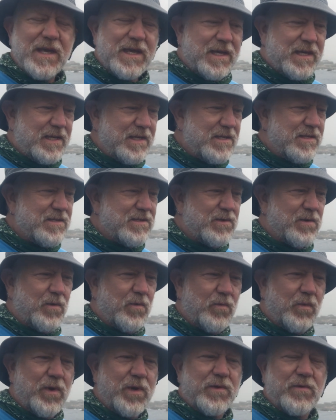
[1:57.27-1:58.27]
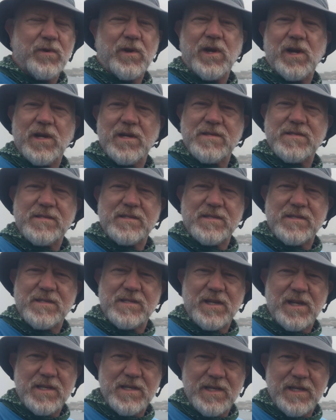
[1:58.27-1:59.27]
is with regards to
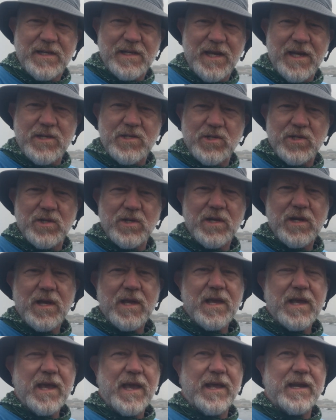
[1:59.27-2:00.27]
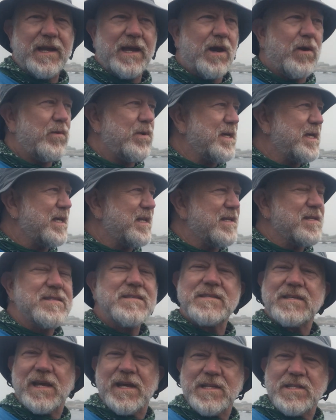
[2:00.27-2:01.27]
studying nature and how we get
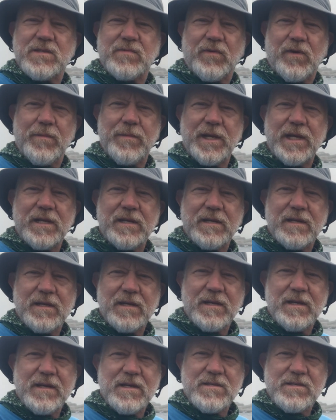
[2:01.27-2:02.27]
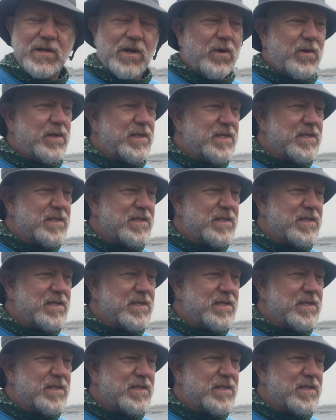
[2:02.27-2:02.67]
insights from it. So in